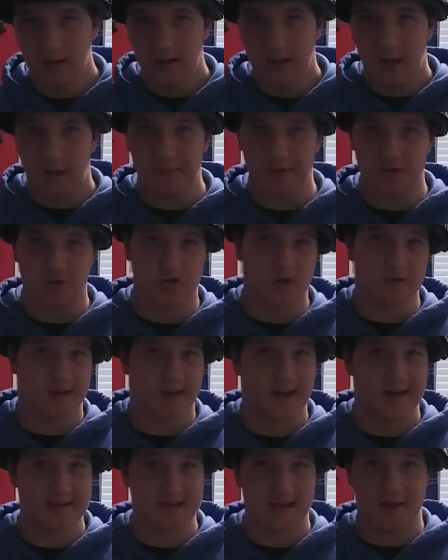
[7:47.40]
I mean, trust me,
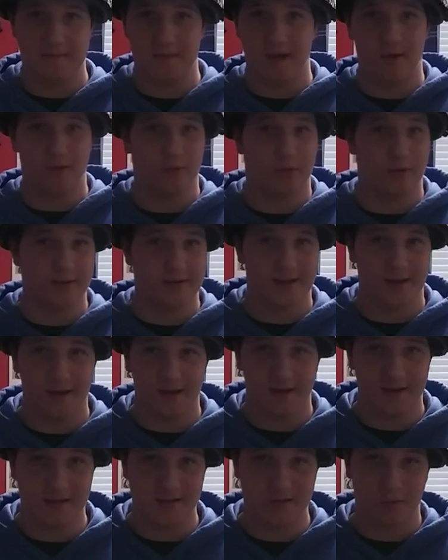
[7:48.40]
guys, I'm not really a
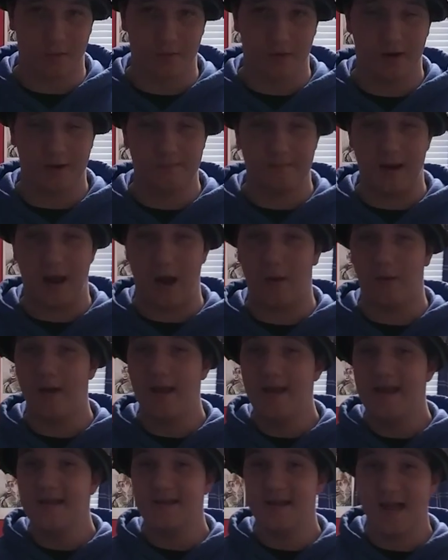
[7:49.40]
historian. Now,
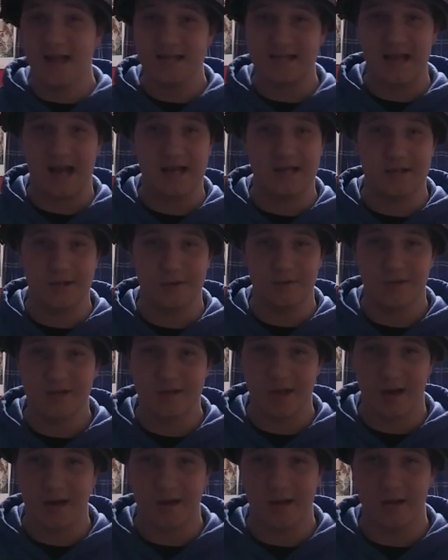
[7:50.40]
yes, I do
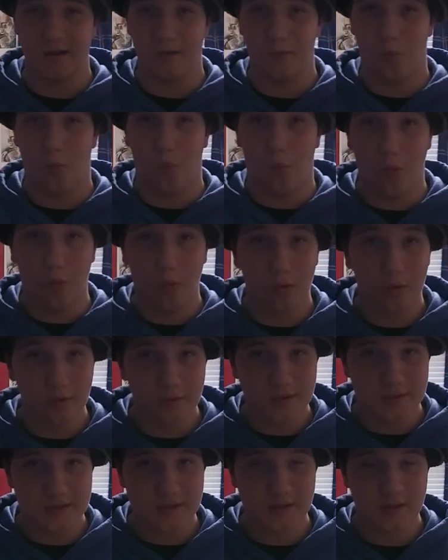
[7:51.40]
study
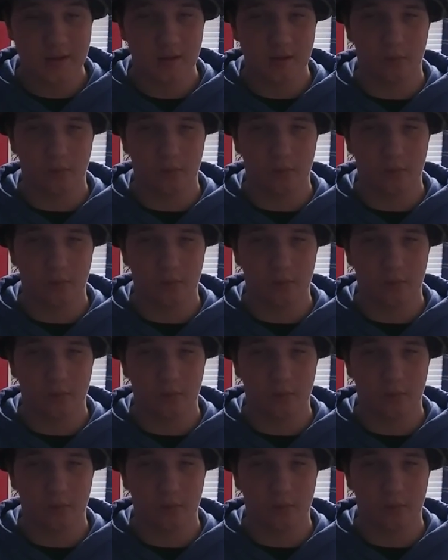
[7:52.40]
wars.